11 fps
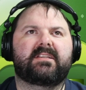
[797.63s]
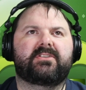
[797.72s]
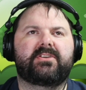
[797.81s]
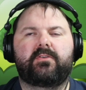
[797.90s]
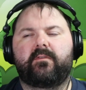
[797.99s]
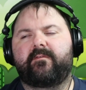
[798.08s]
to
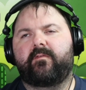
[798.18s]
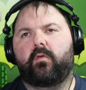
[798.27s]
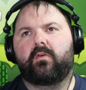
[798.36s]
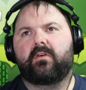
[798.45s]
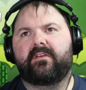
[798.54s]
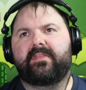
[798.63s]
do
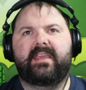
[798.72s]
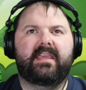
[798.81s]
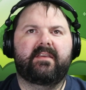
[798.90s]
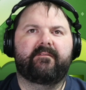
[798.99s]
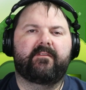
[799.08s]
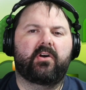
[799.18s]
for
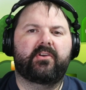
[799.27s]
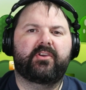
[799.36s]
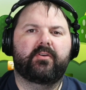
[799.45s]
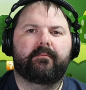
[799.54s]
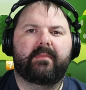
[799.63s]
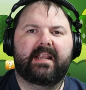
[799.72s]
the
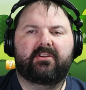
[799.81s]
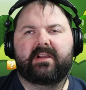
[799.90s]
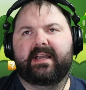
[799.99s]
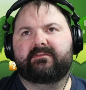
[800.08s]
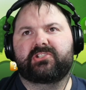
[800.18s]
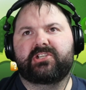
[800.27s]
volume
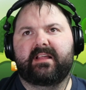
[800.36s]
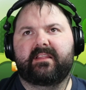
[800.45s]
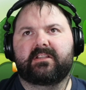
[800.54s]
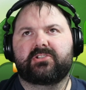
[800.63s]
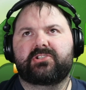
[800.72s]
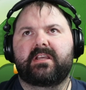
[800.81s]
Minecraft
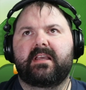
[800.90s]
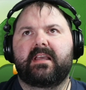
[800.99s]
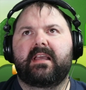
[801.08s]
challenge.